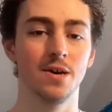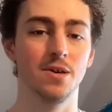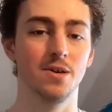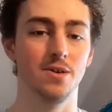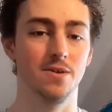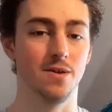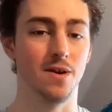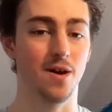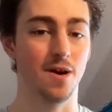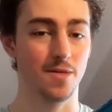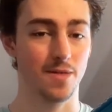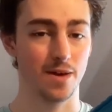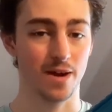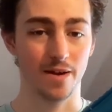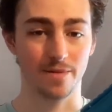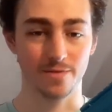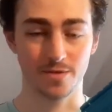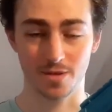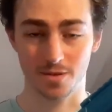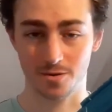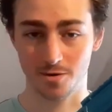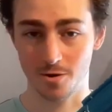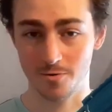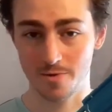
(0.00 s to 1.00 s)
you either have
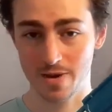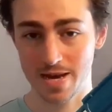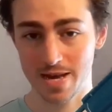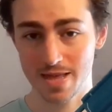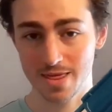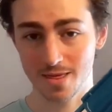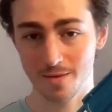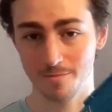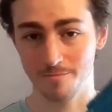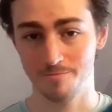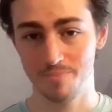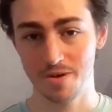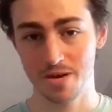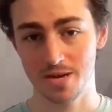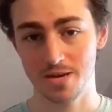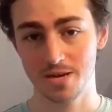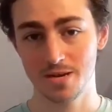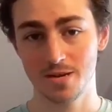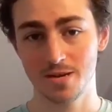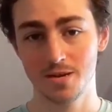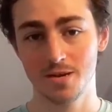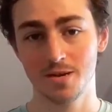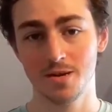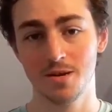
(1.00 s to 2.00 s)
to throw it in the
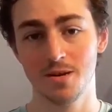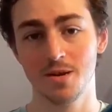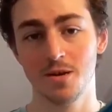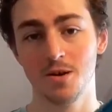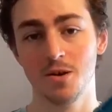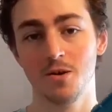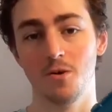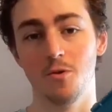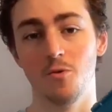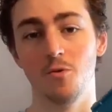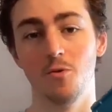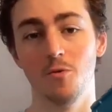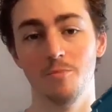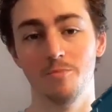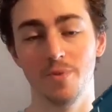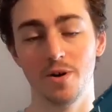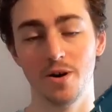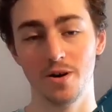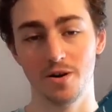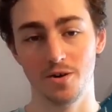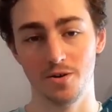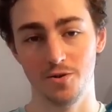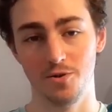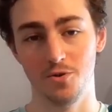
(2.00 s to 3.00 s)
bin or
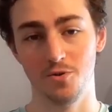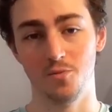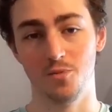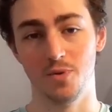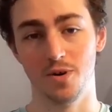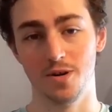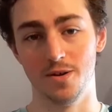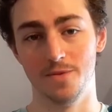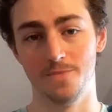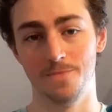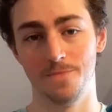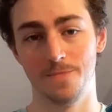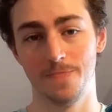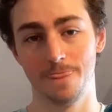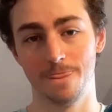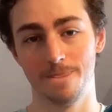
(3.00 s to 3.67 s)
buy a new one.